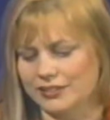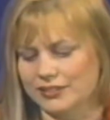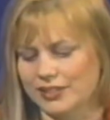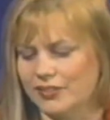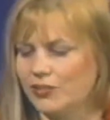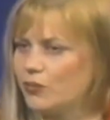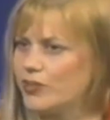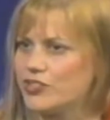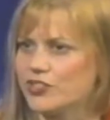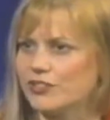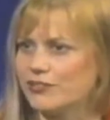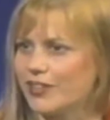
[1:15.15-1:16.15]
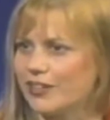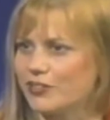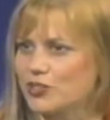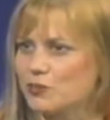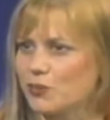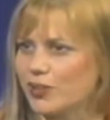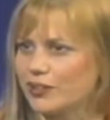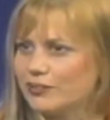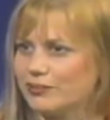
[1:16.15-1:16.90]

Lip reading: David, what's your favorite sport?